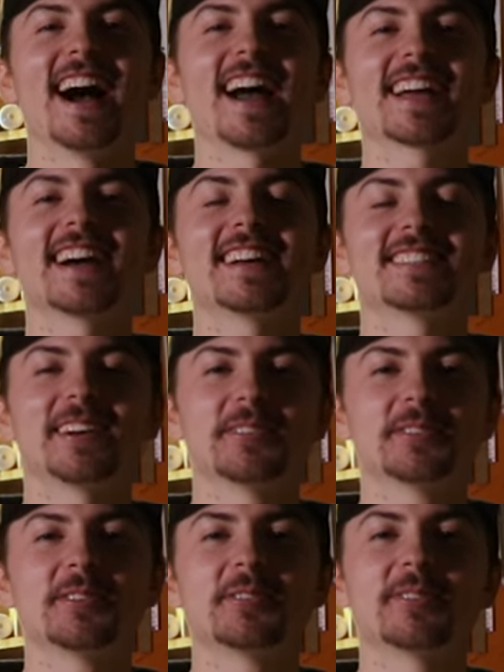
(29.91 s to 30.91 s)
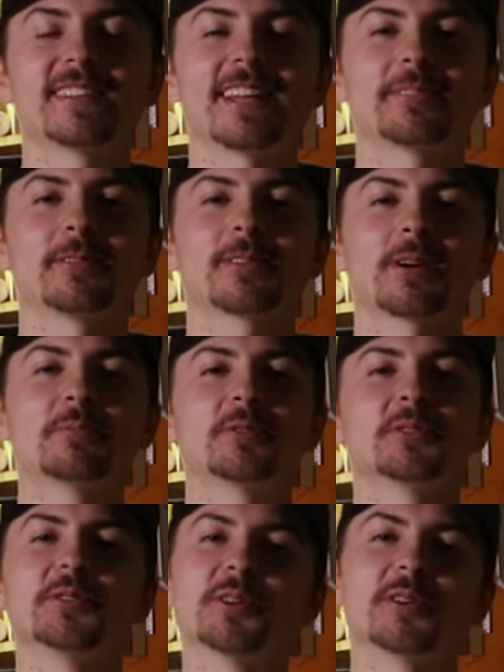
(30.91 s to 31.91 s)
Hi guys, how you doing and welcome
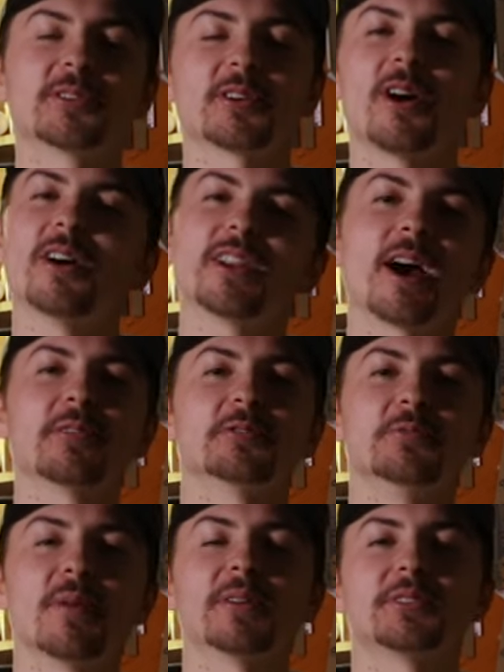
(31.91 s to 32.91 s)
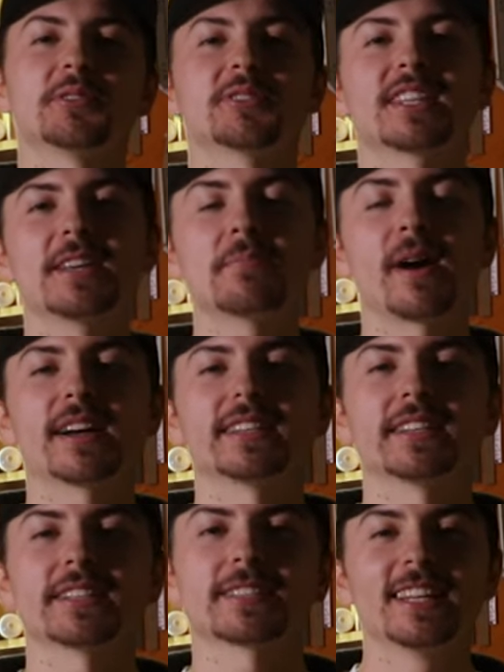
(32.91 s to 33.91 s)
to tutorial on how to mount your ski
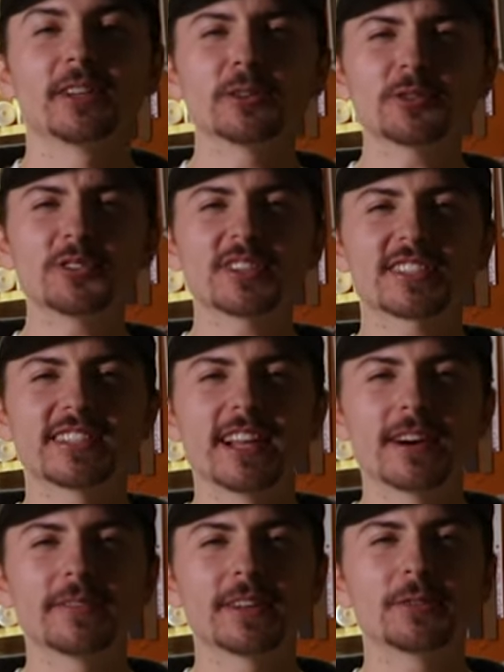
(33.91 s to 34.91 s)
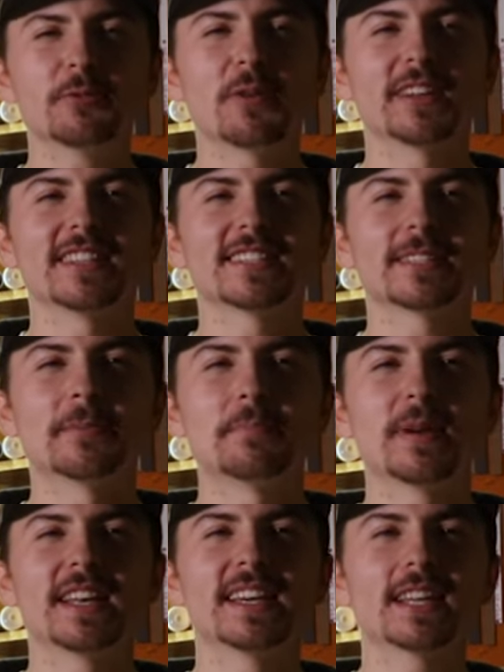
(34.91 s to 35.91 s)
bindings. Don't you just love it when it's the
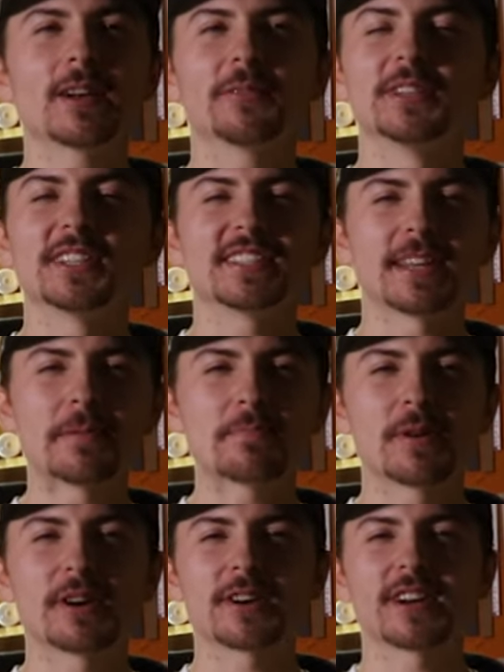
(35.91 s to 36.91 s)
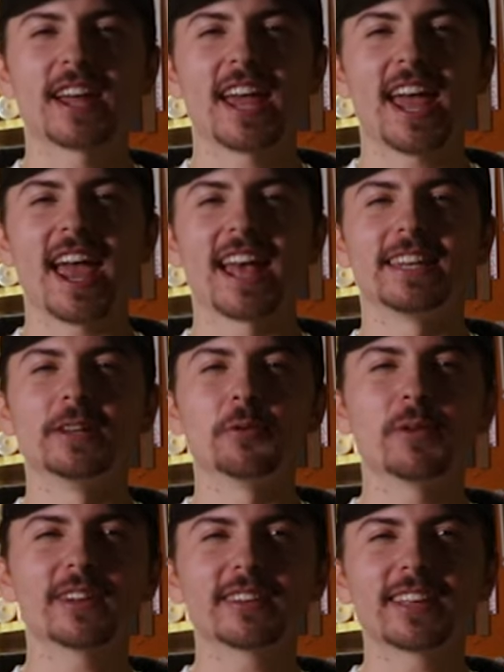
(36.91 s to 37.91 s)
beginning of December and the
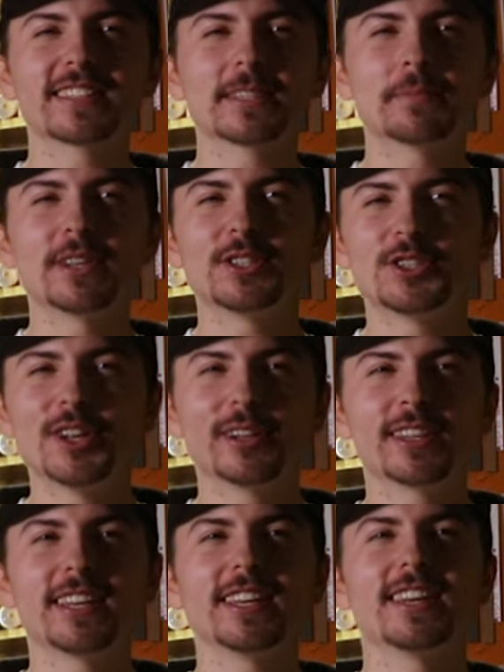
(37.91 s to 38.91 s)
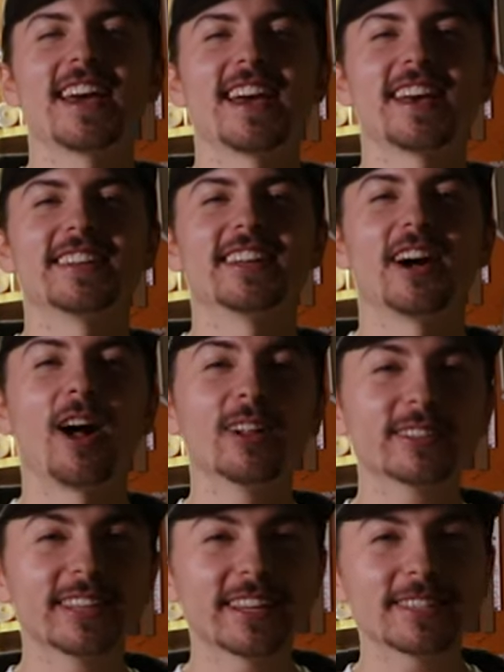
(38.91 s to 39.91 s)
weather gets a bit chilly and the
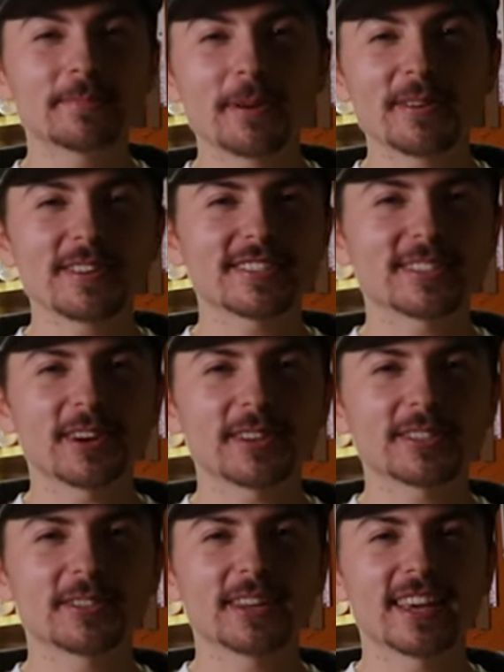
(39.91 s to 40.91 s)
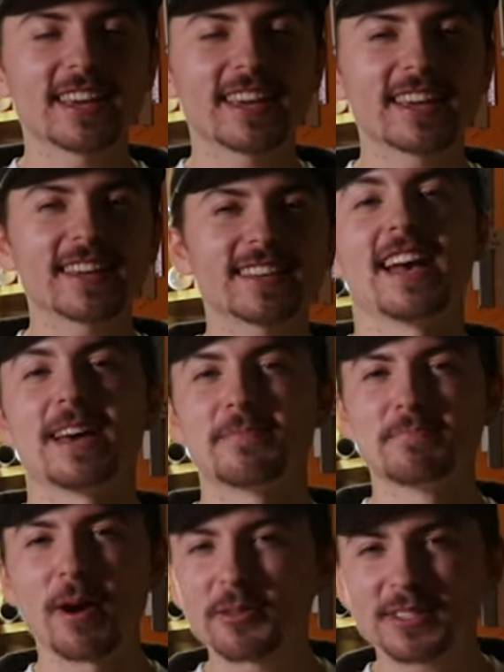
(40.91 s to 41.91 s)
holiday spirit starts to kick in
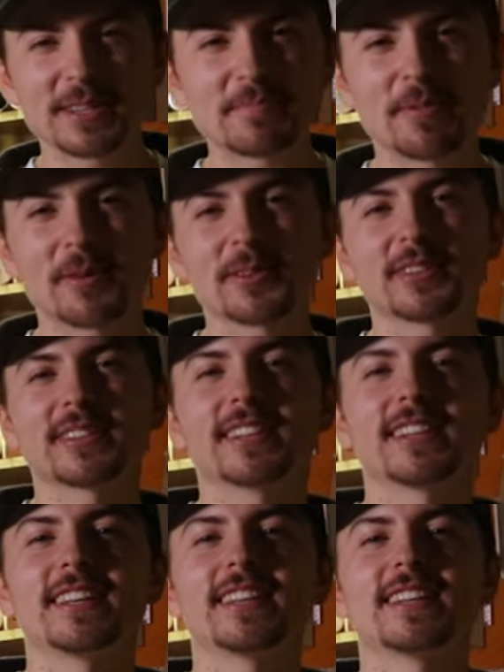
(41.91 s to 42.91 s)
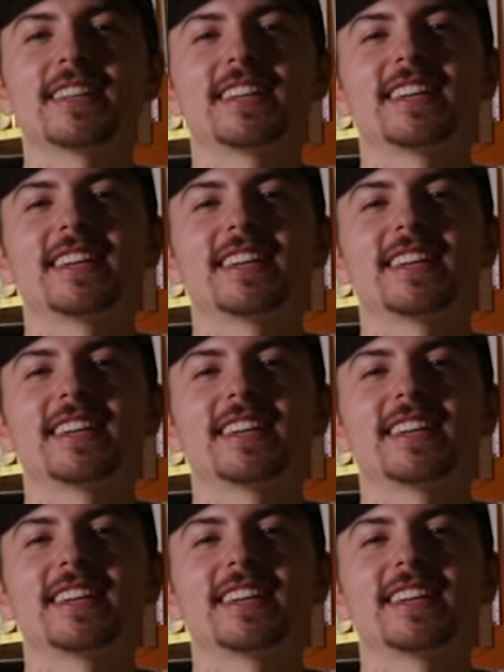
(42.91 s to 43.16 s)
and most importantly,